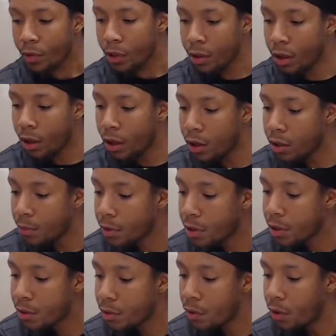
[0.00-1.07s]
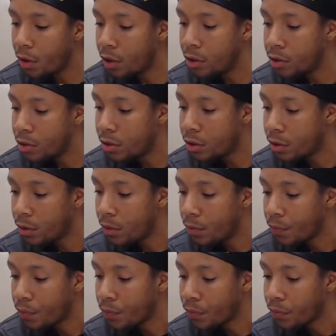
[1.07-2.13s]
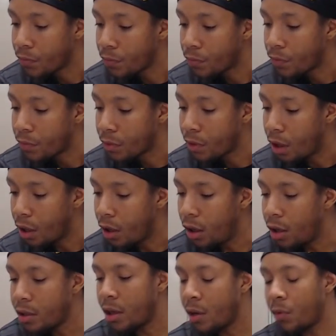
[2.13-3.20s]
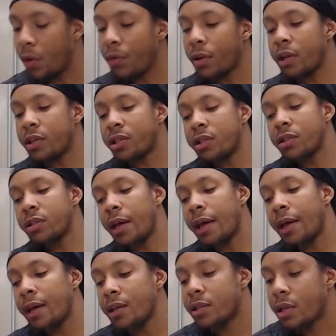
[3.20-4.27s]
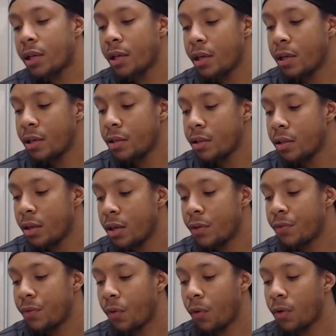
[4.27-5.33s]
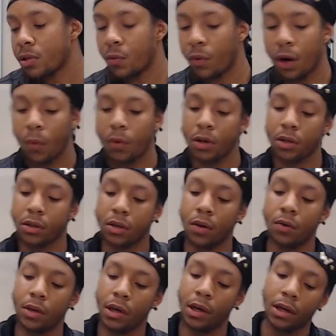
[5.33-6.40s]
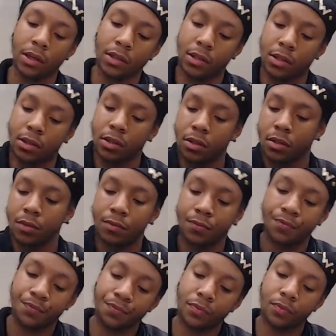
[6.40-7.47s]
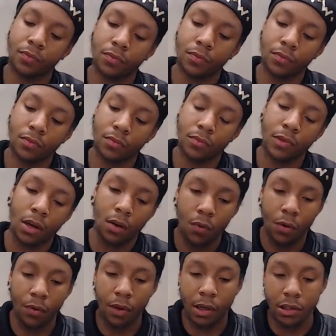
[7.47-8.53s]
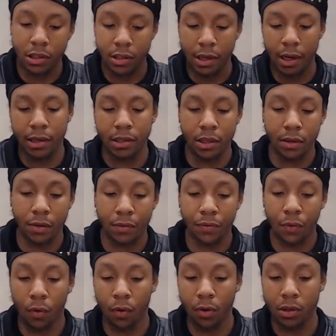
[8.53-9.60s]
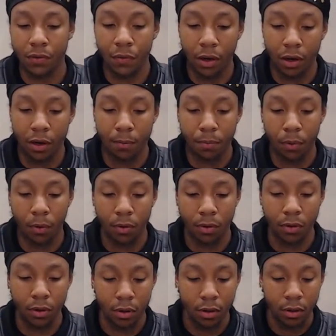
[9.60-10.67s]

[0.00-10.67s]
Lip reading: All right, let me keep going. Yeah, Revelations 18:4 is where I want to go next. Revelations 18:4 is very important.